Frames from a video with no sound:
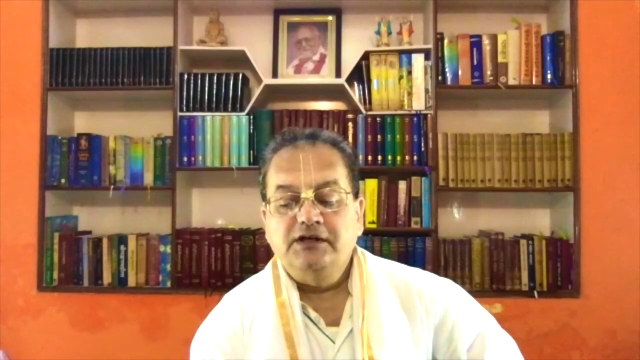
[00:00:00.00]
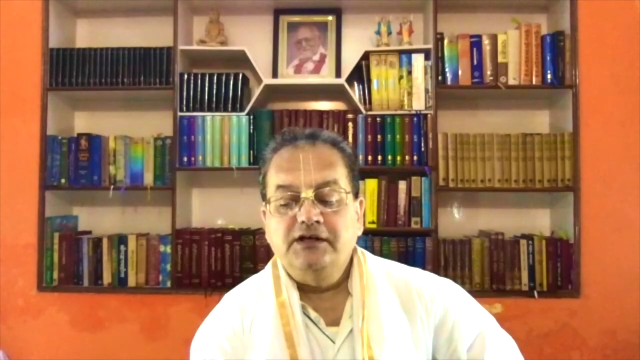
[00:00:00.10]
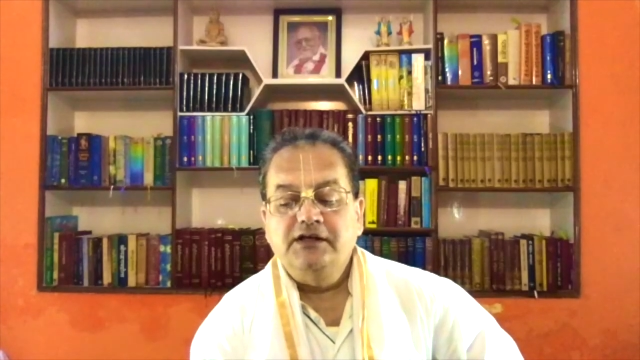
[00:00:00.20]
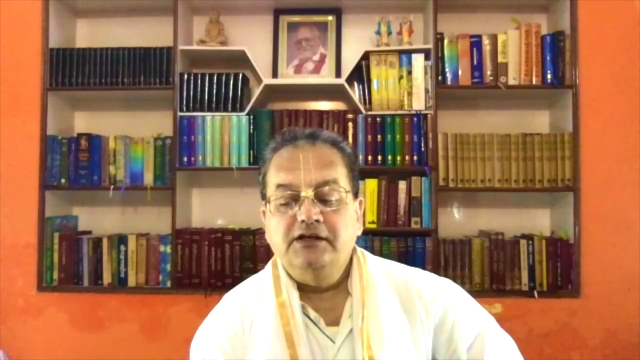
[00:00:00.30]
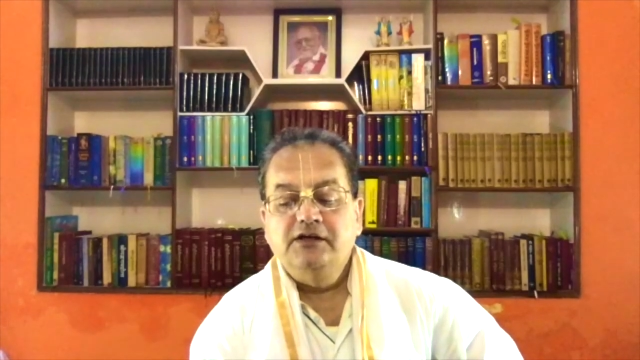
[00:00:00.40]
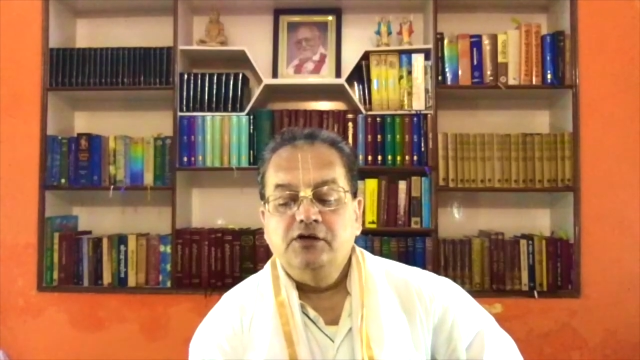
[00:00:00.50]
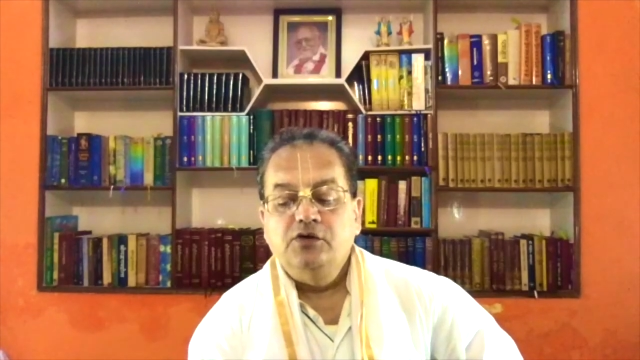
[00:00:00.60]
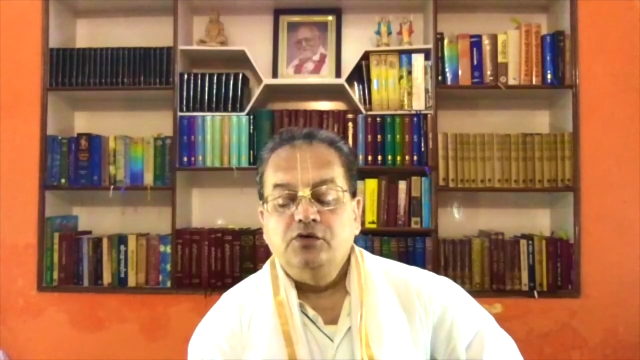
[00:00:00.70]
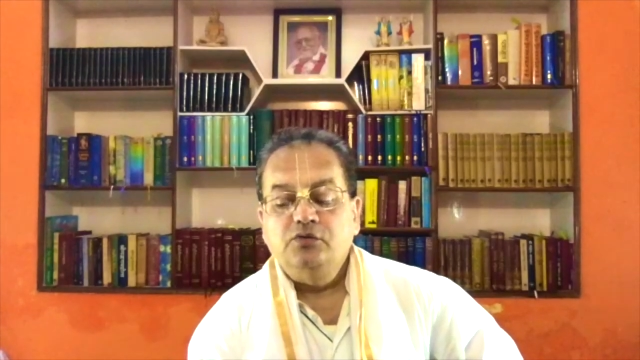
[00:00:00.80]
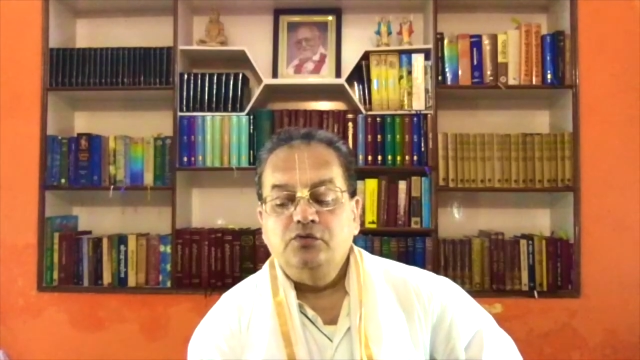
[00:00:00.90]
Hari,
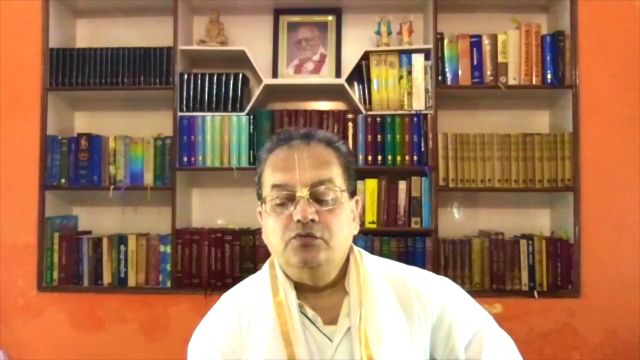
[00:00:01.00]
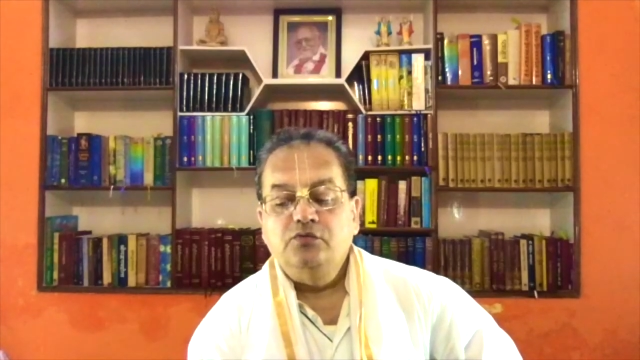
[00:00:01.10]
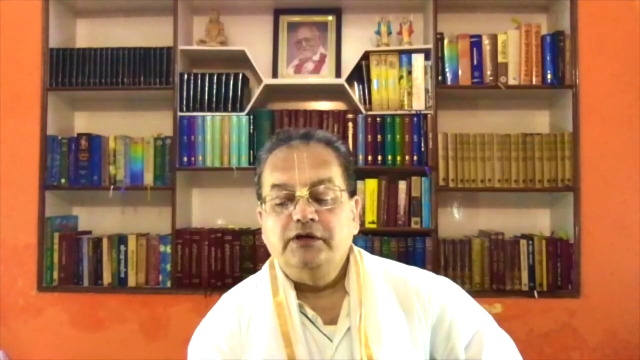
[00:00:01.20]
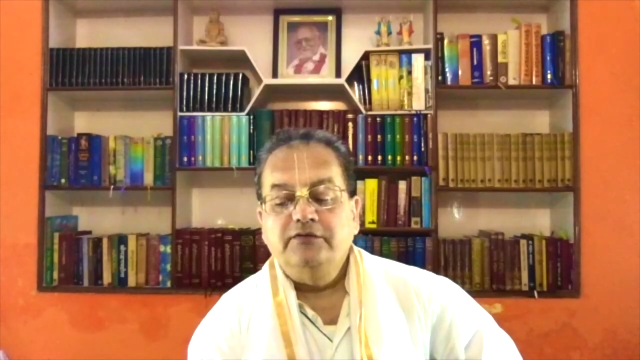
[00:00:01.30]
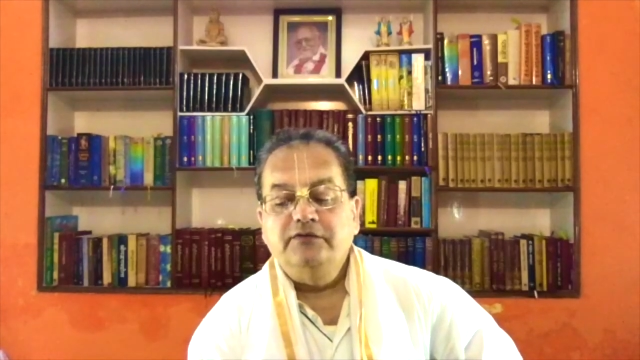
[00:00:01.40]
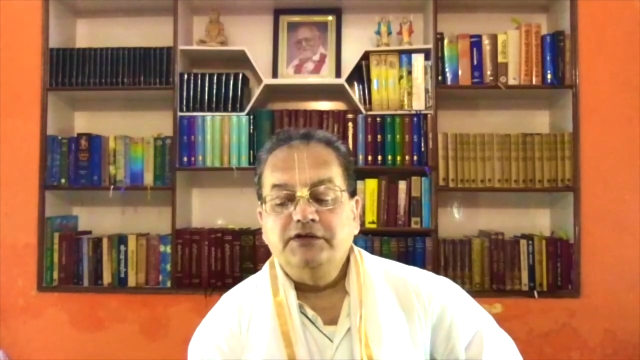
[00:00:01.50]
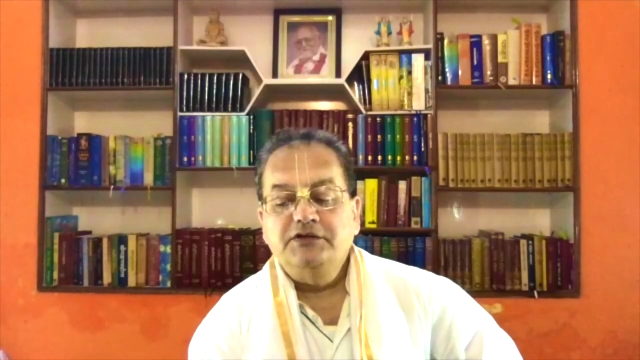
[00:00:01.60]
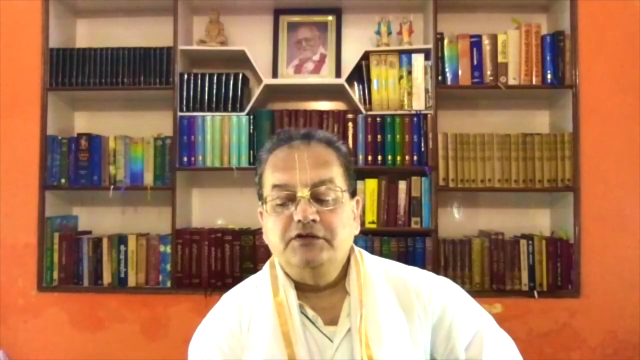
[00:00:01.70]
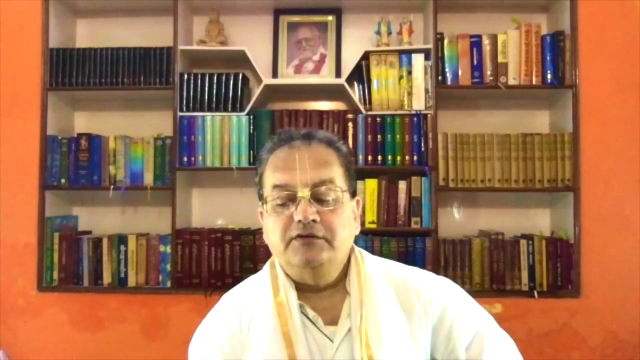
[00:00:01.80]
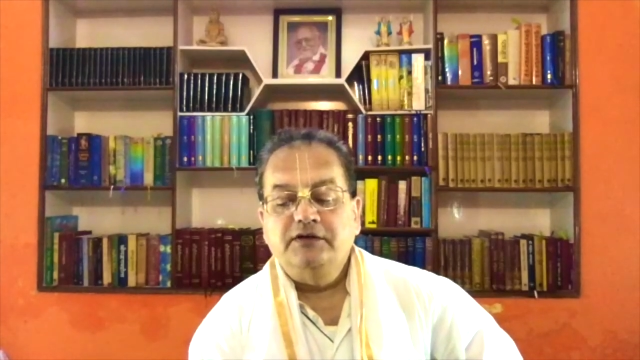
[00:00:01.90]
Guru, and
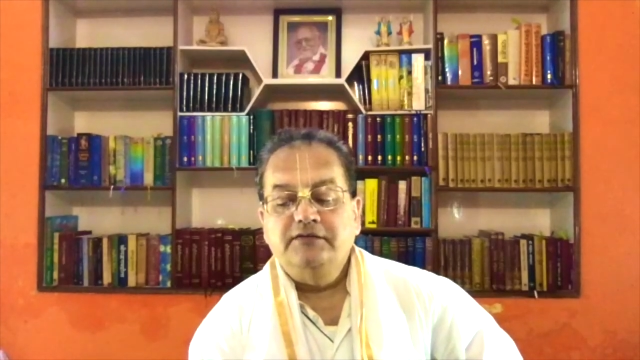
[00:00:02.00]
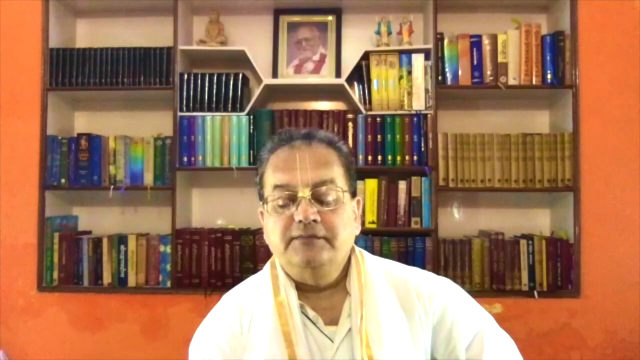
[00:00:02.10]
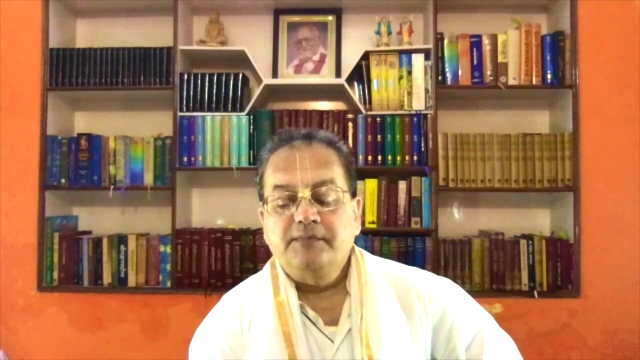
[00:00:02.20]
Vaishnavas.